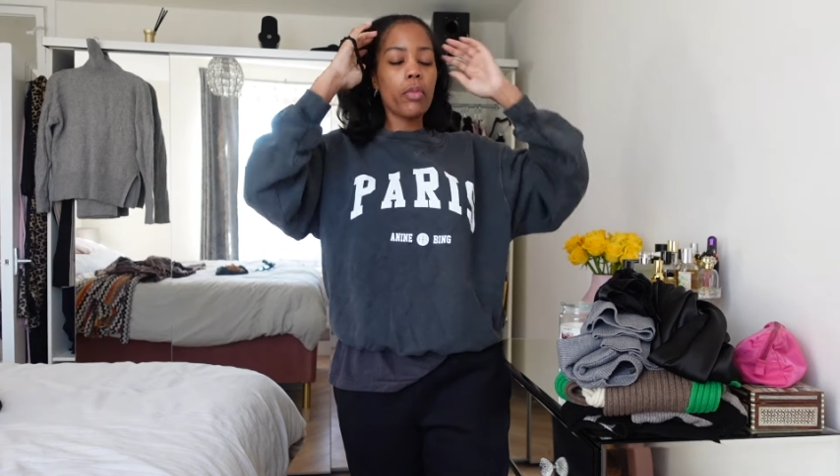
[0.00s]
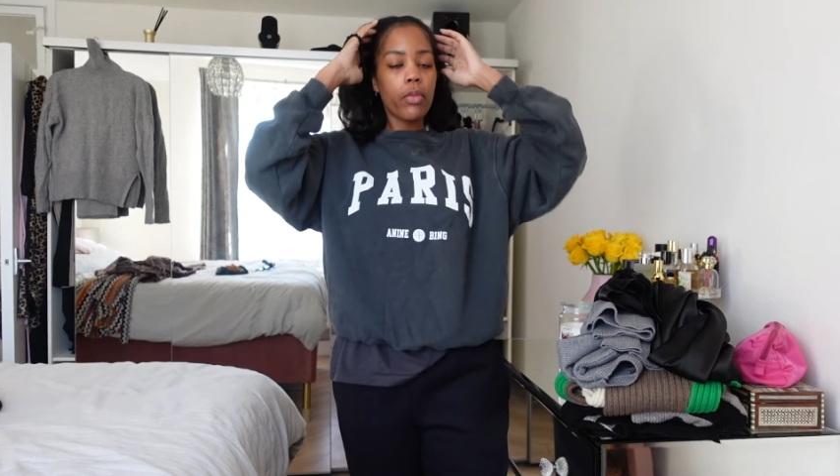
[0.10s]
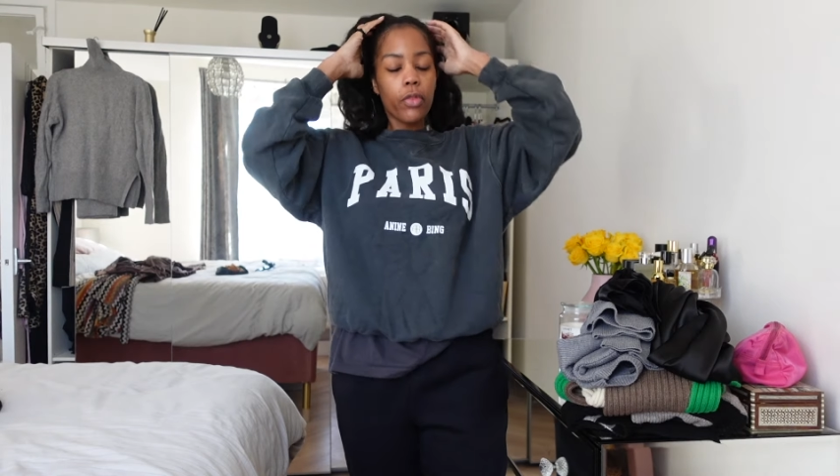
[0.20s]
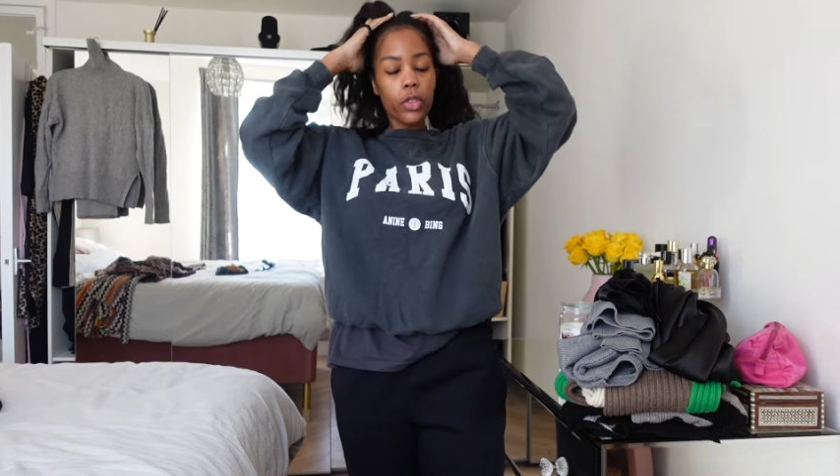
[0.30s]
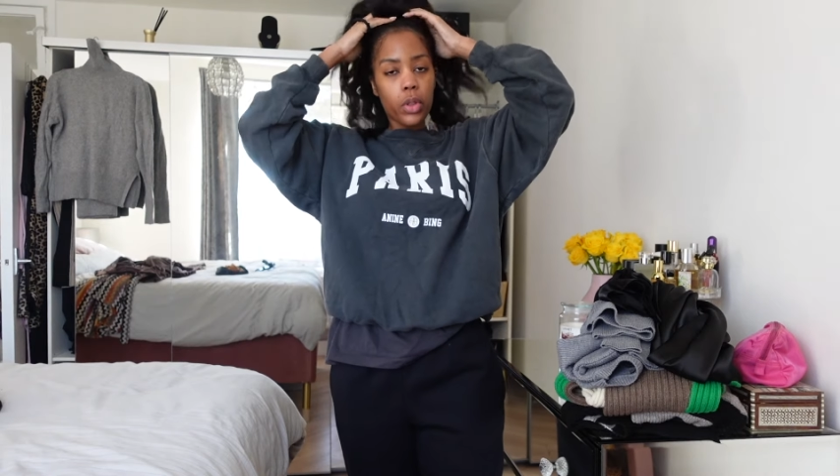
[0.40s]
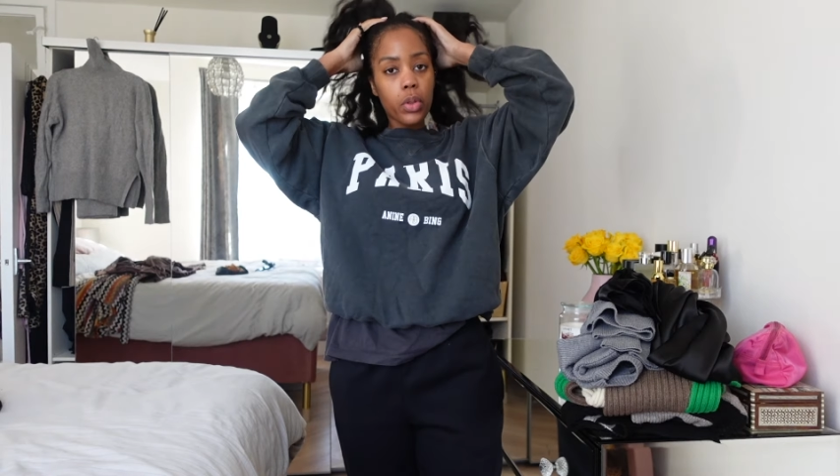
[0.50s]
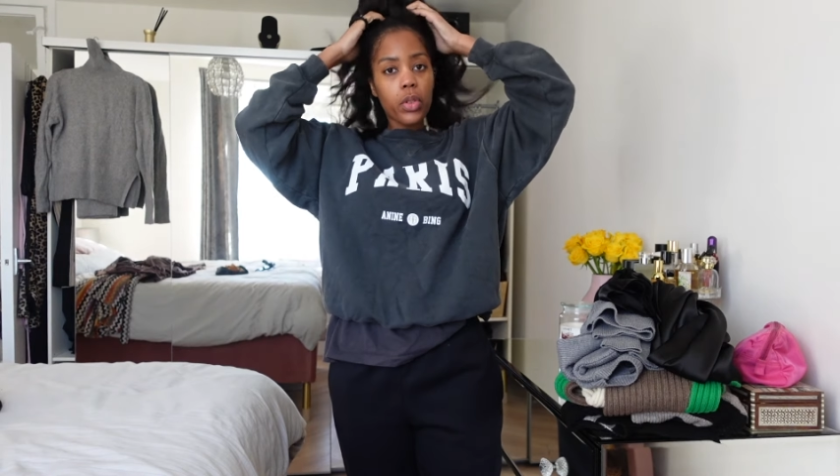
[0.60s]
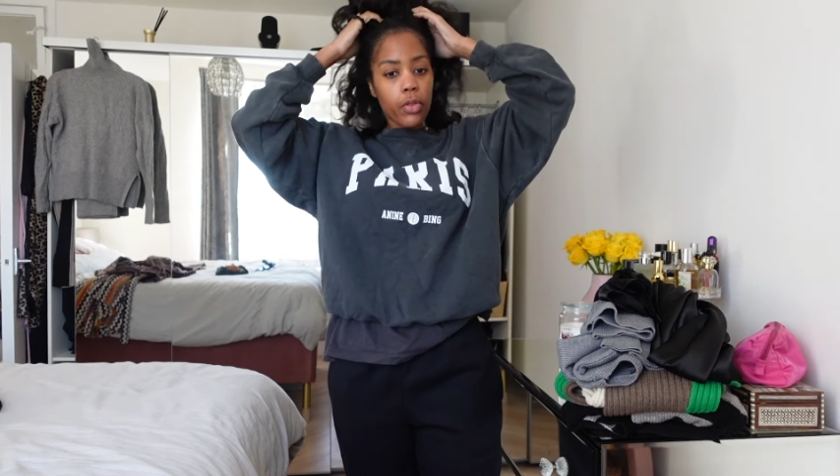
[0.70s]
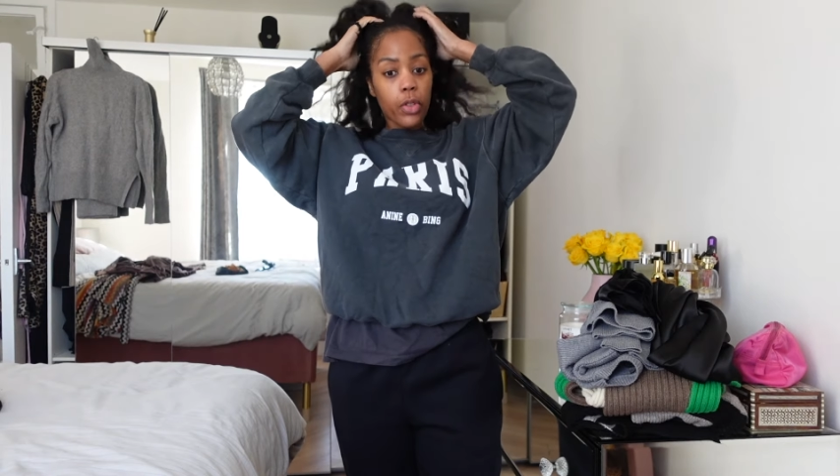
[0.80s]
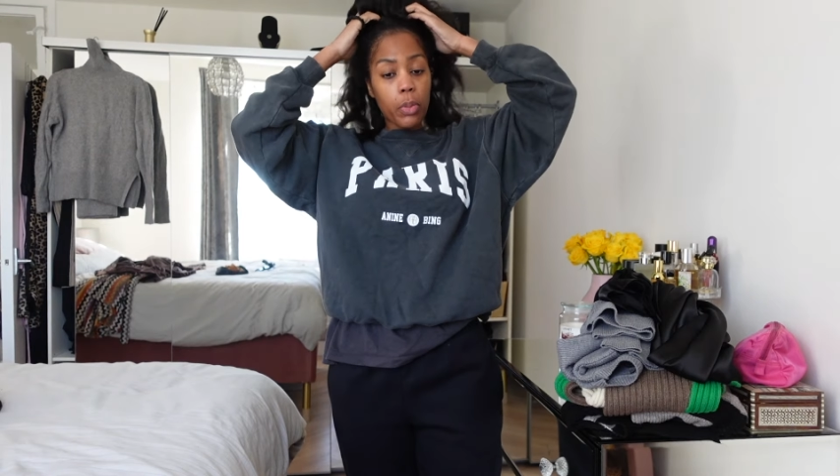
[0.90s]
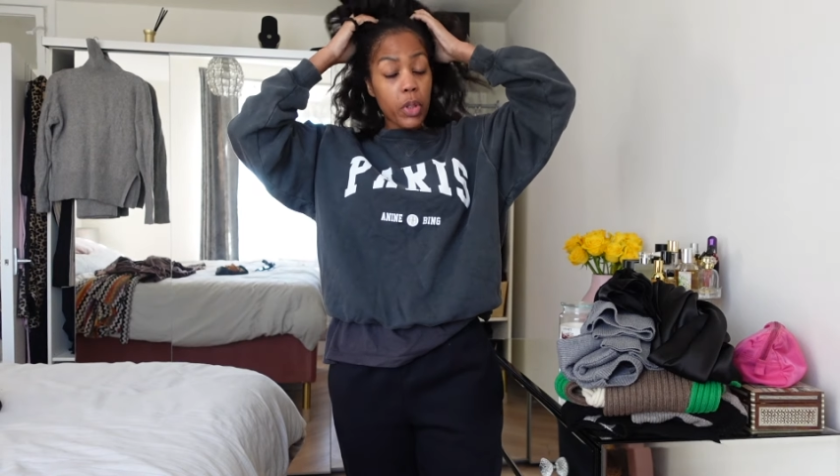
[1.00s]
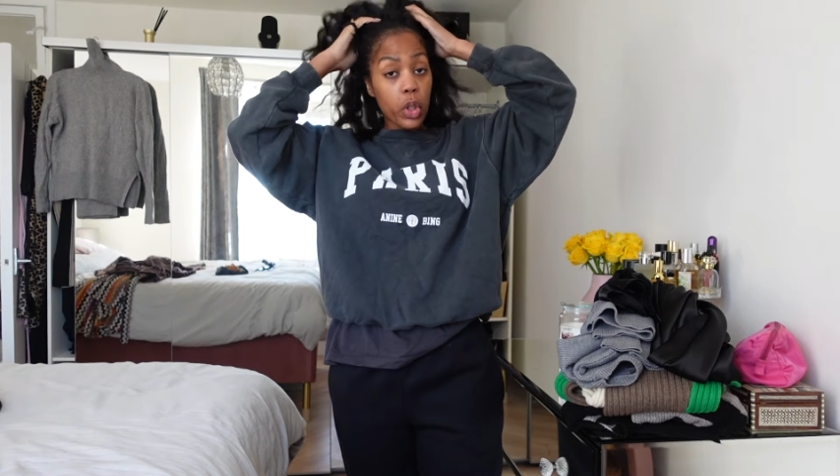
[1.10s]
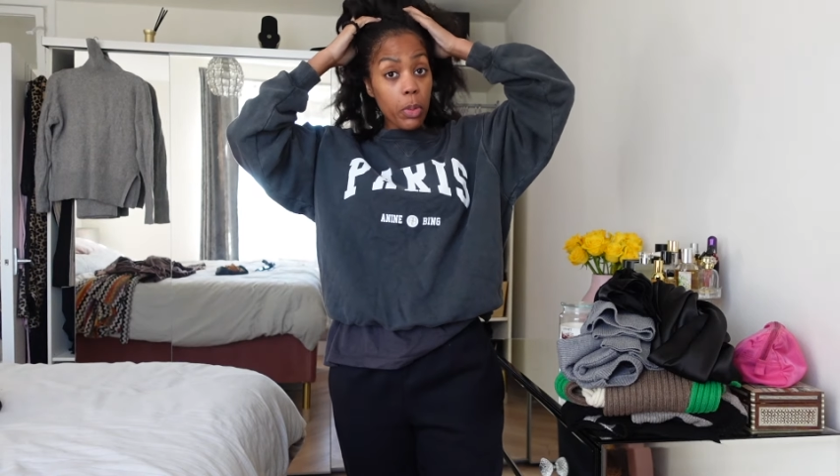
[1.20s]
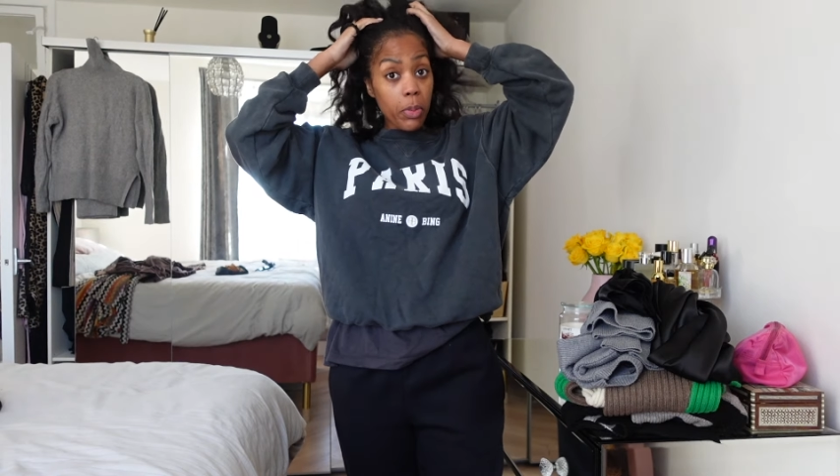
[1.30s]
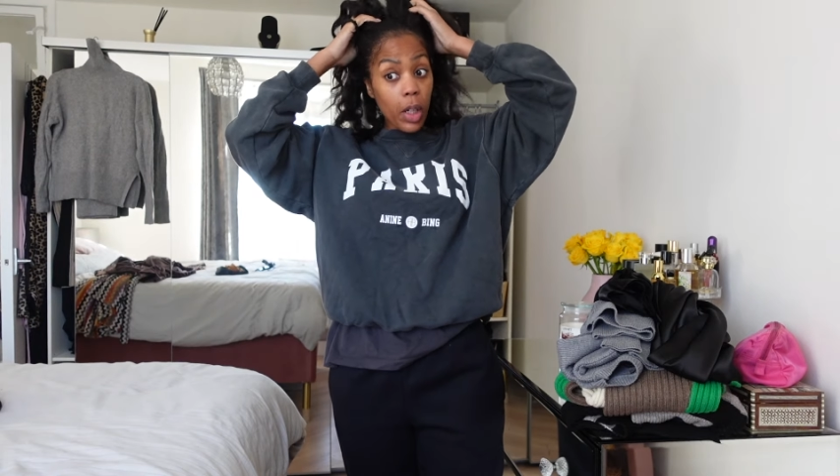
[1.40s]
food from the
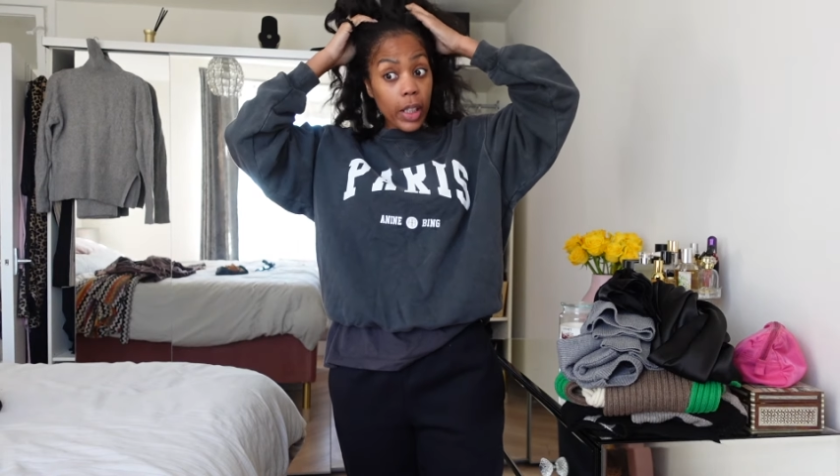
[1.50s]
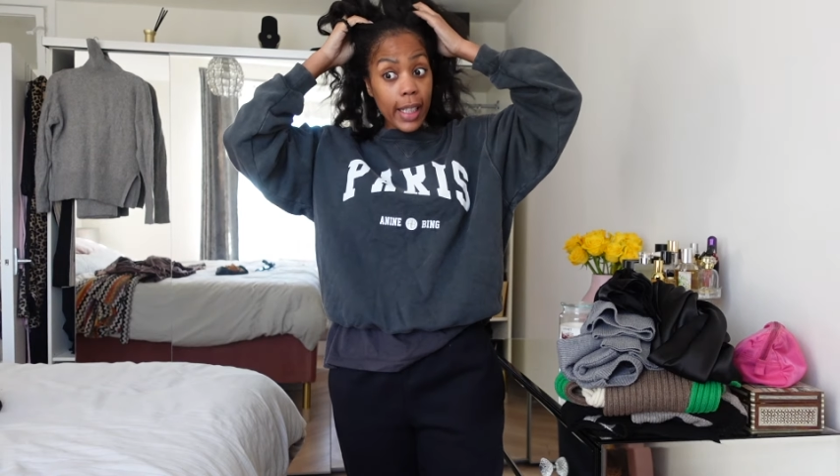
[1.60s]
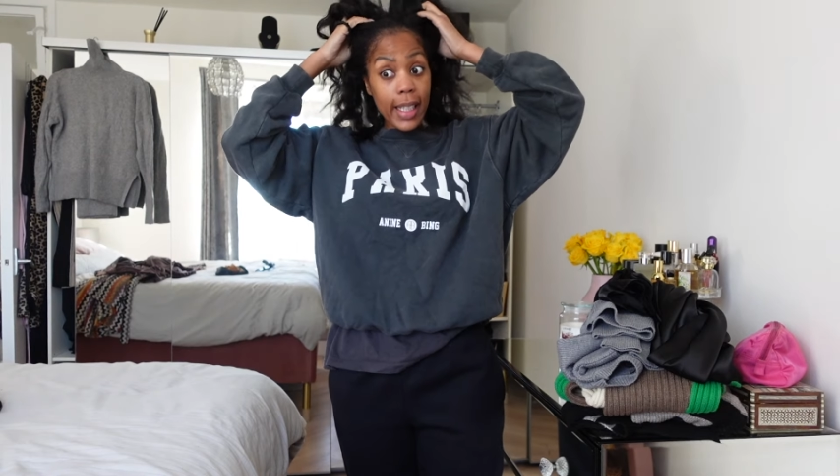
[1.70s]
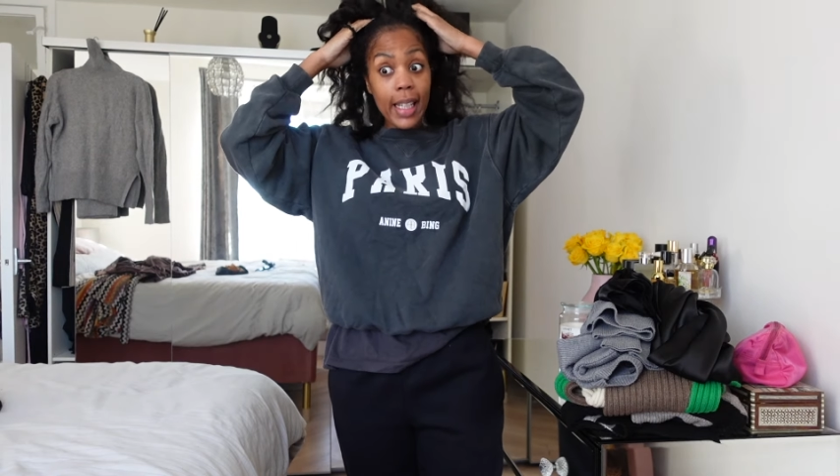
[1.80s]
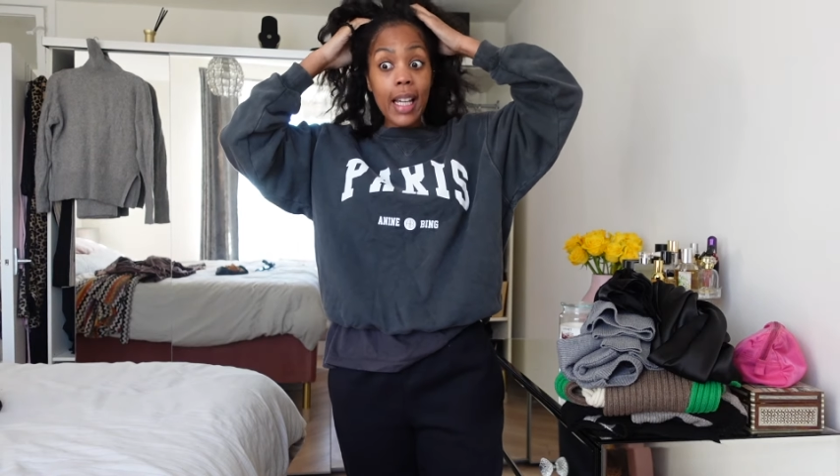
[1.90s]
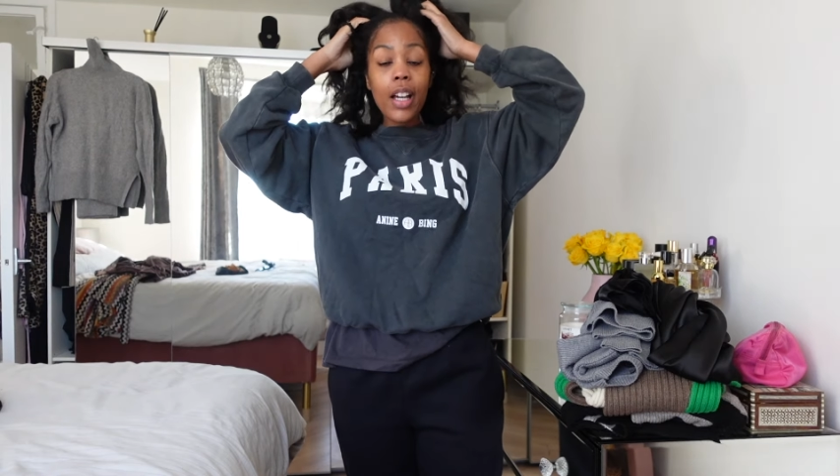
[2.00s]
supermarket.